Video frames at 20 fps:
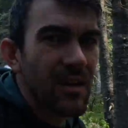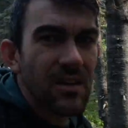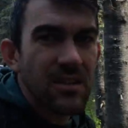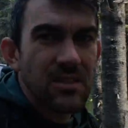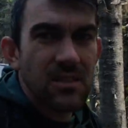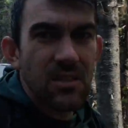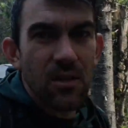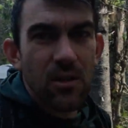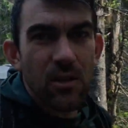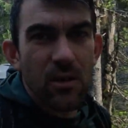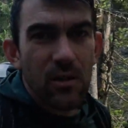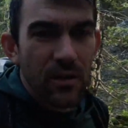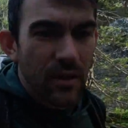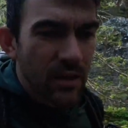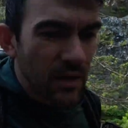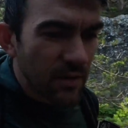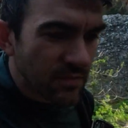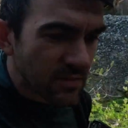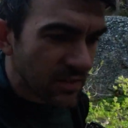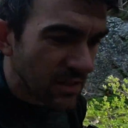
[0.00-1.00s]
still early
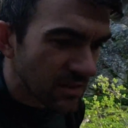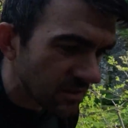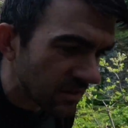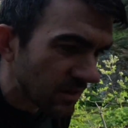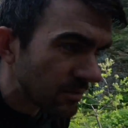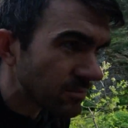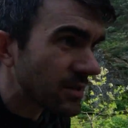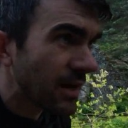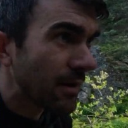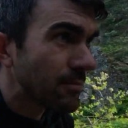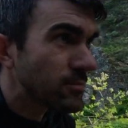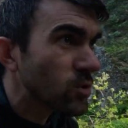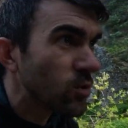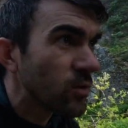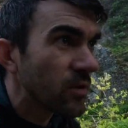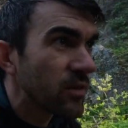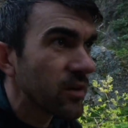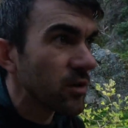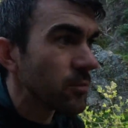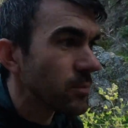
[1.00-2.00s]
enough season up top to
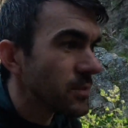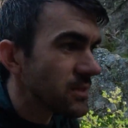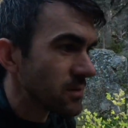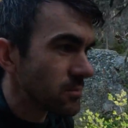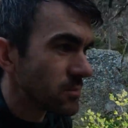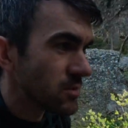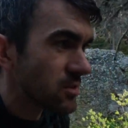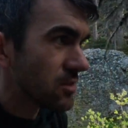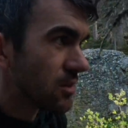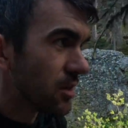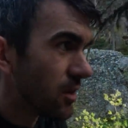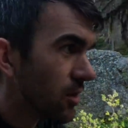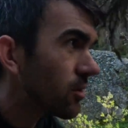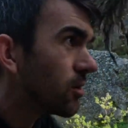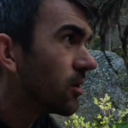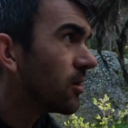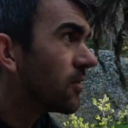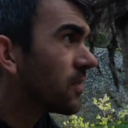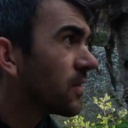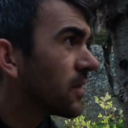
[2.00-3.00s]
where there'll be some snow
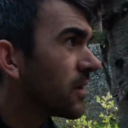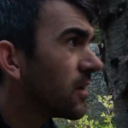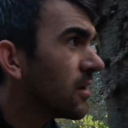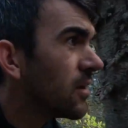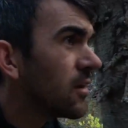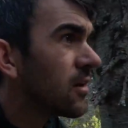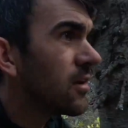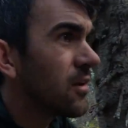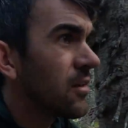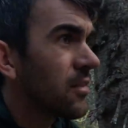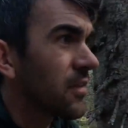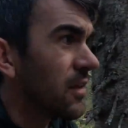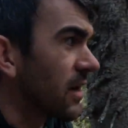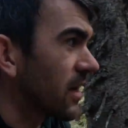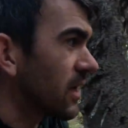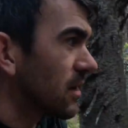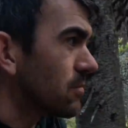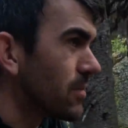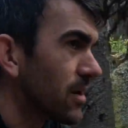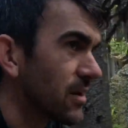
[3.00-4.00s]
that I
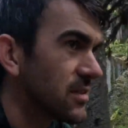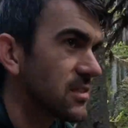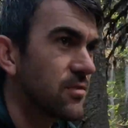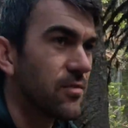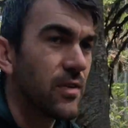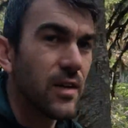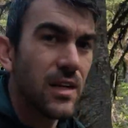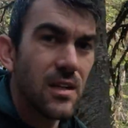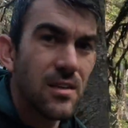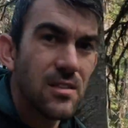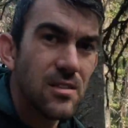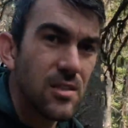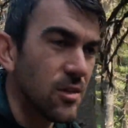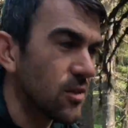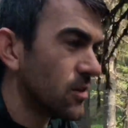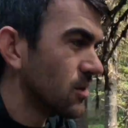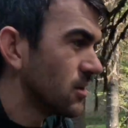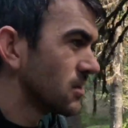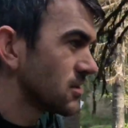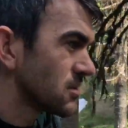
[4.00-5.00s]
can melt if I need to.
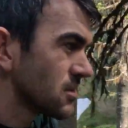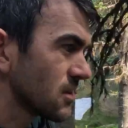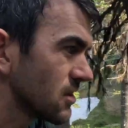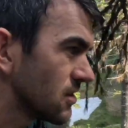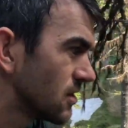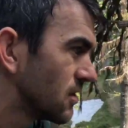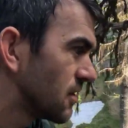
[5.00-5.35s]
So